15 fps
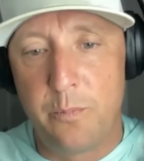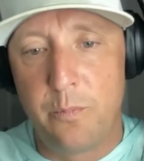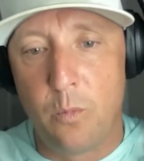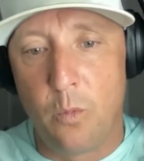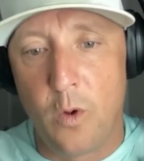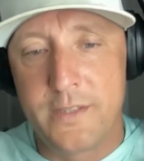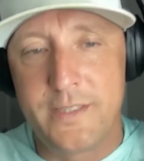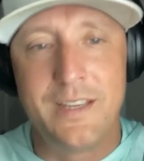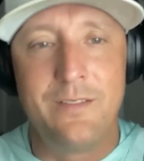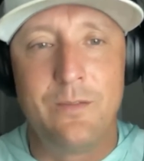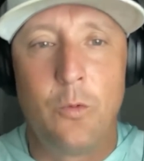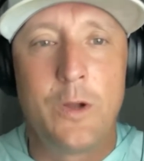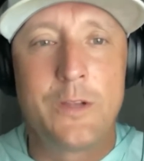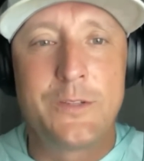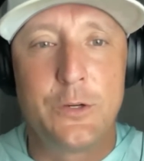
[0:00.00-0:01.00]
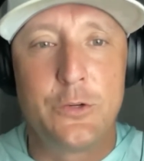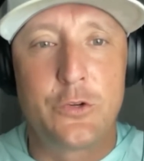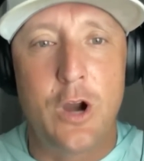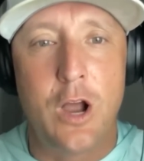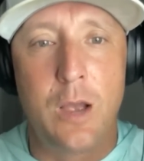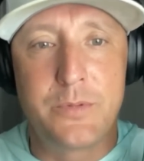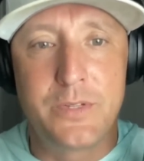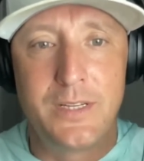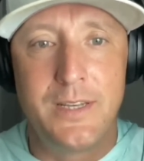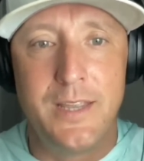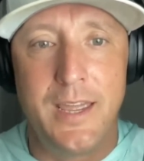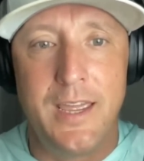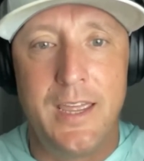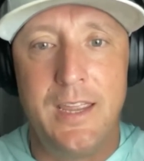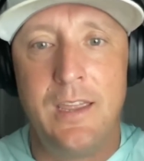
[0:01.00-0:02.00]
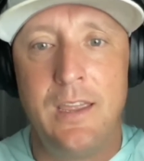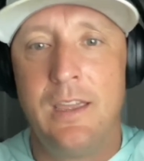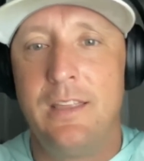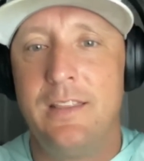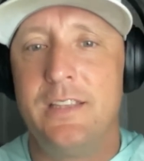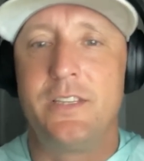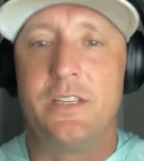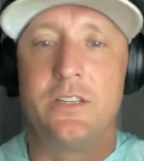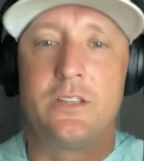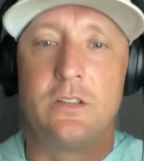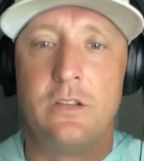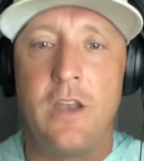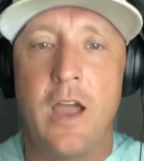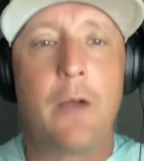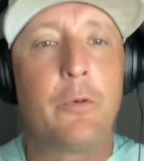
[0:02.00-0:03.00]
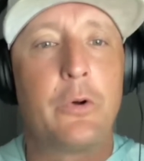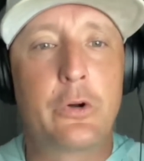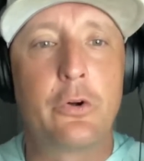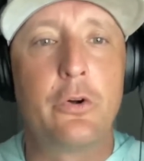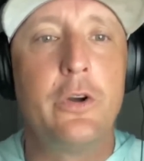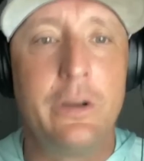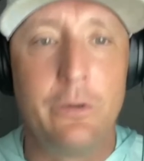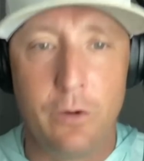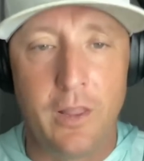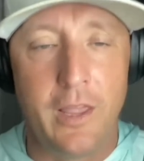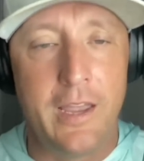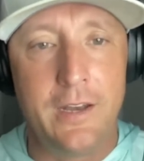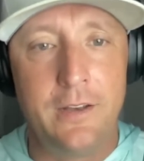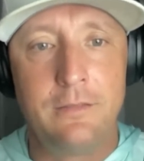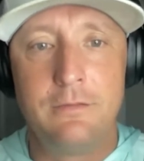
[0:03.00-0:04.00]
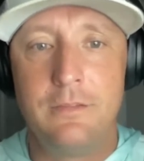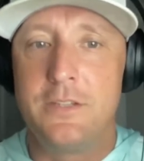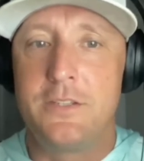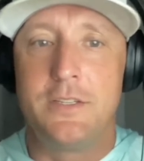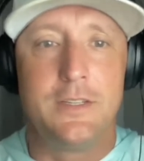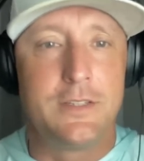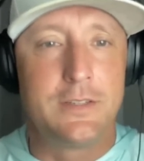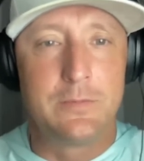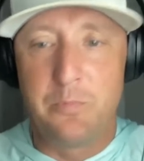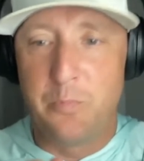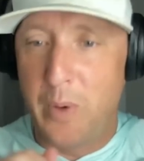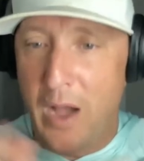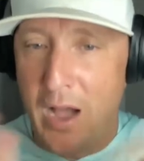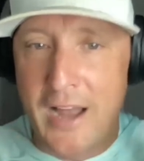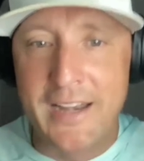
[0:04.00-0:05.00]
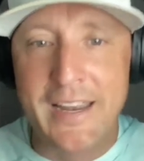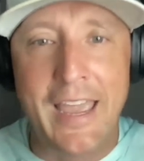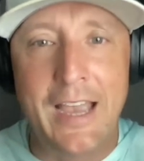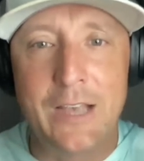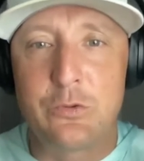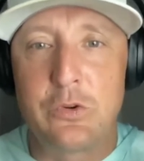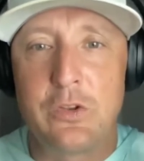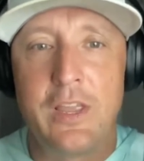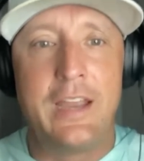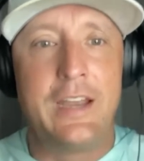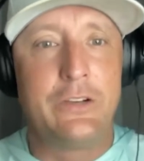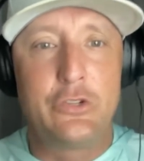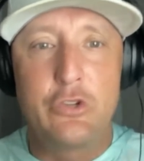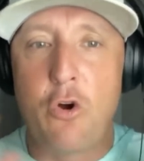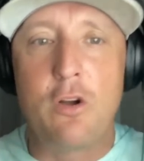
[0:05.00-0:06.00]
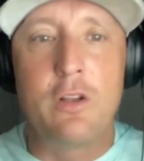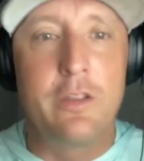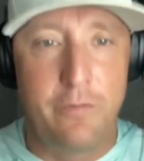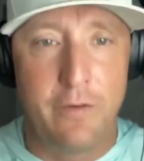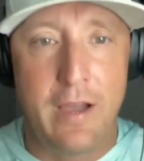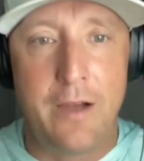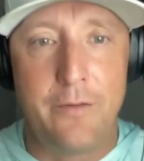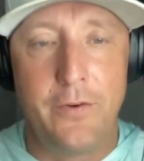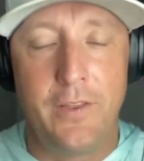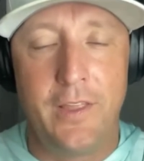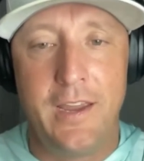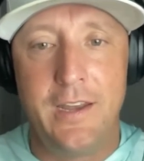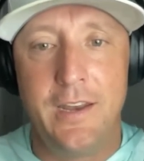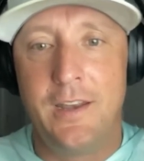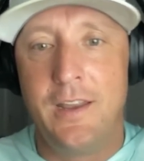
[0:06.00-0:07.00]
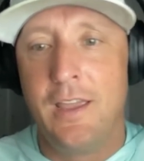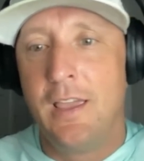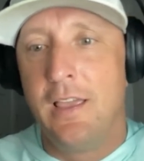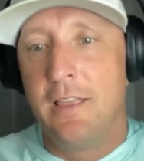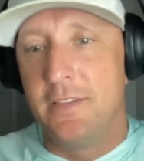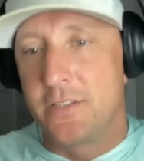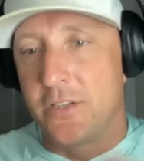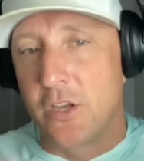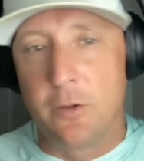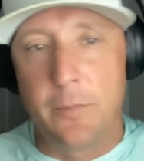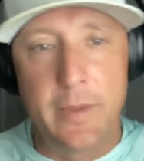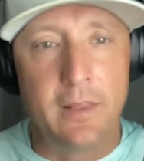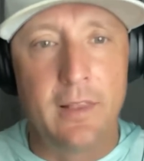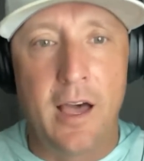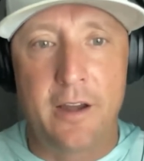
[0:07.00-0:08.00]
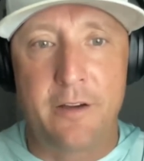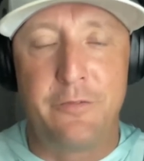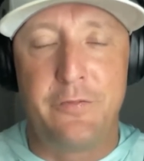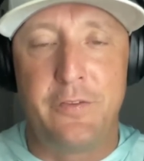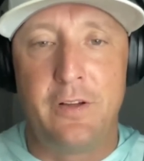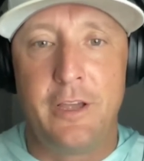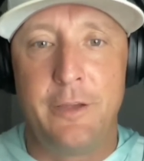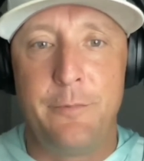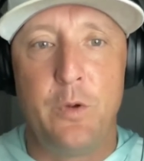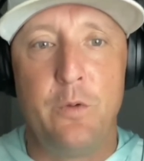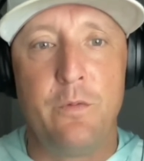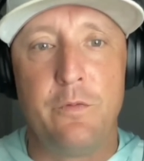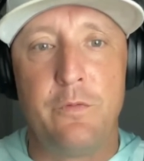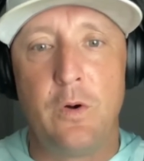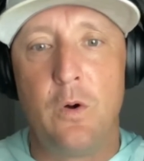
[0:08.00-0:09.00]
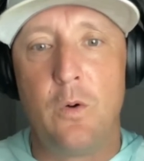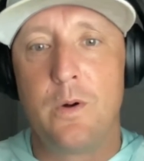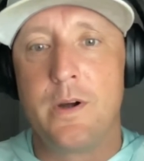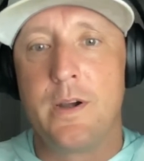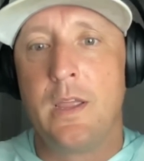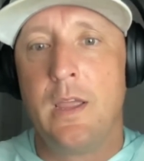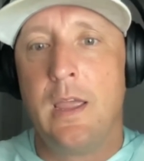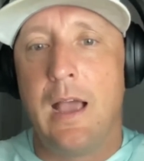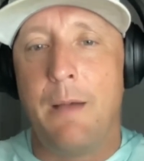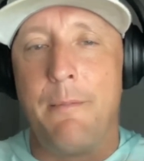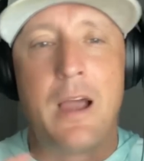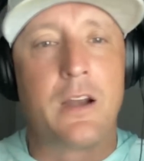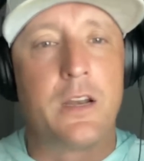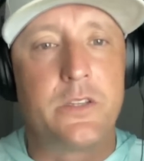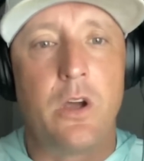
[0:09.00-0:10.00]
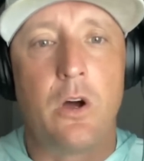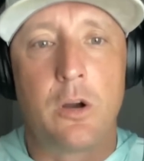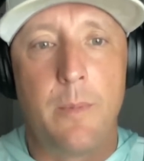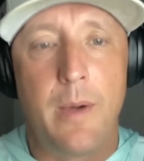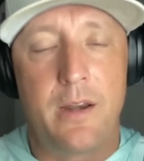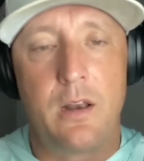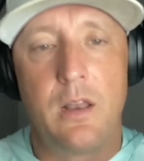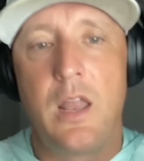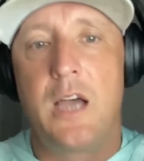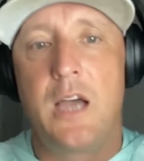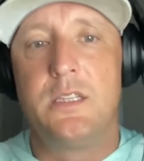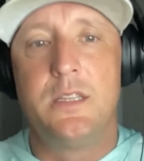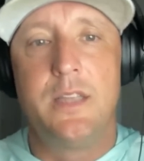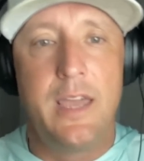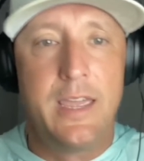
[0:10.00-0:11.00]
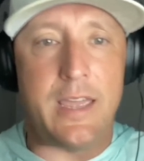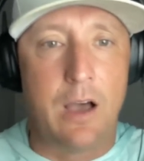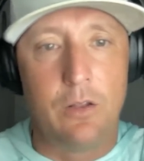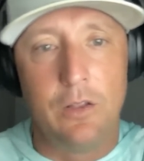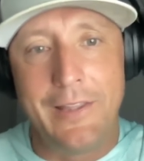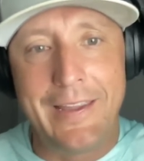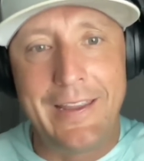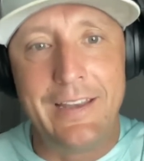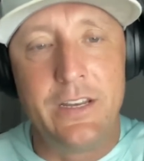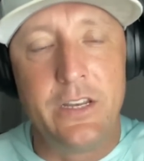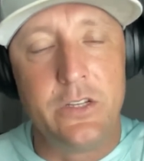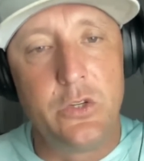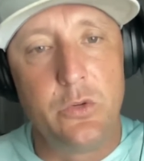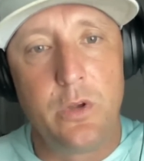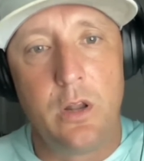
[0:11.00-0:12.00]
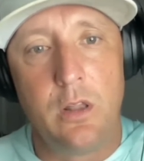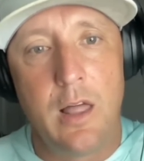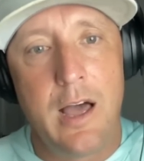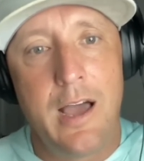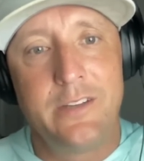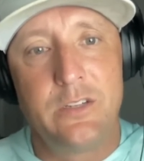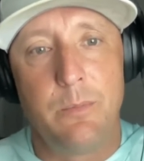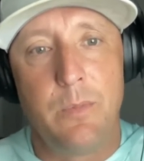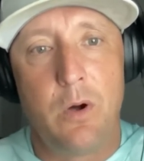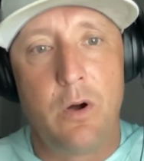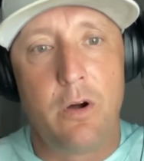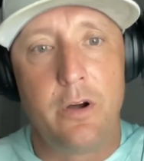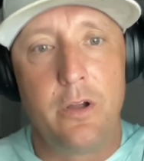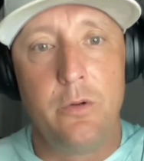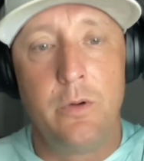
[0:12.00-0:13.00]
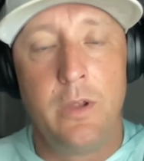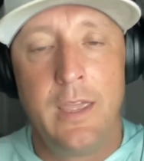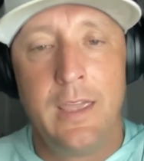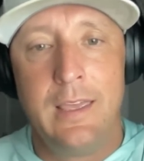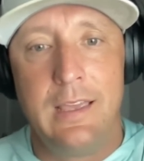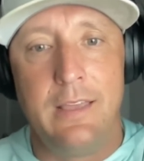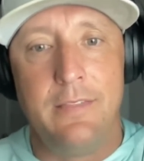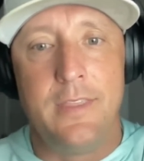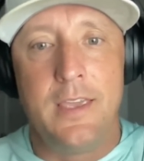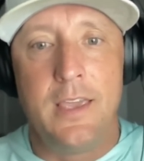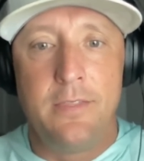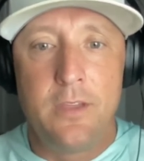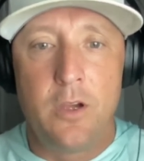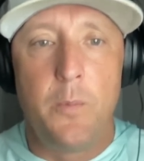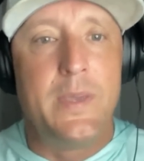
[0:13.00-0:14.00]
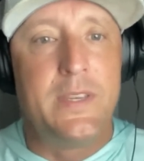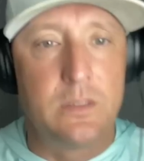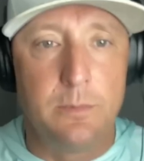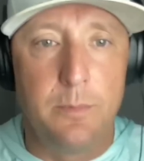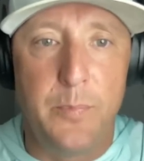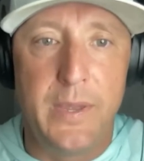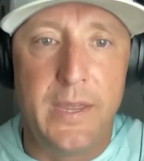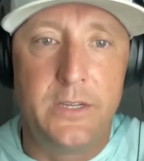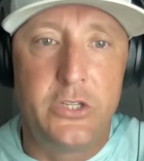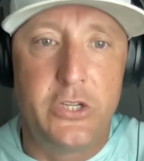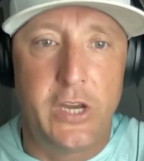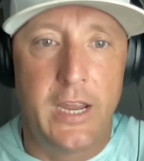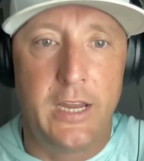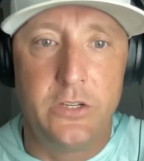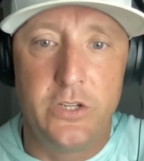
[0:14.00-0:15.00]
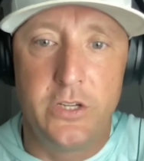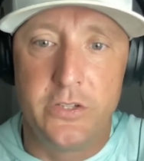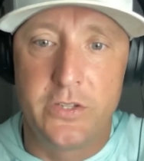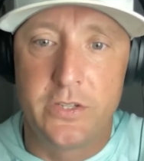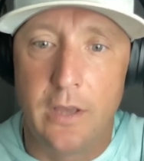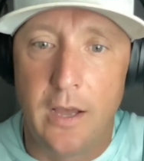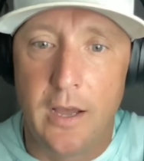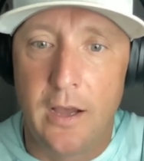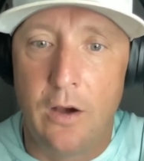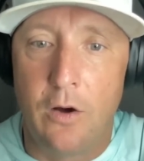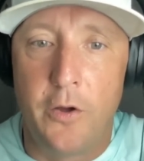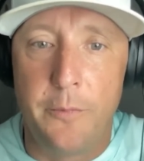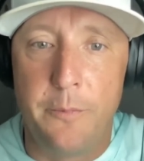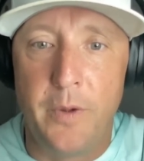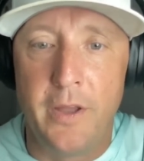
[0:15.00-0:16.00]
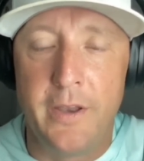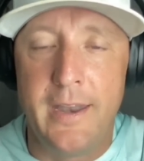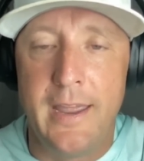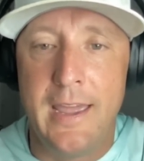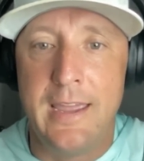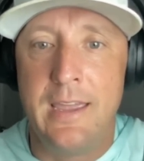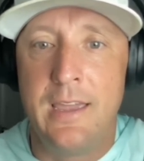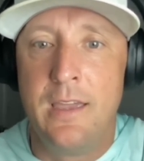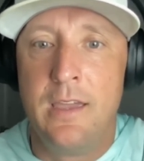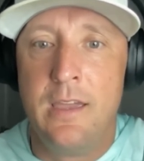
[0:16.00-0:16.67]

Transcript: Once it drops today. This is not recruiting related. This is podcast related, Charlie 5 related. This is going to be a lot of fun moving forward. I'm not going to talk about it a lot today. I'll lean into it a lot tomorrow, and then there'll be some big changes on Monday.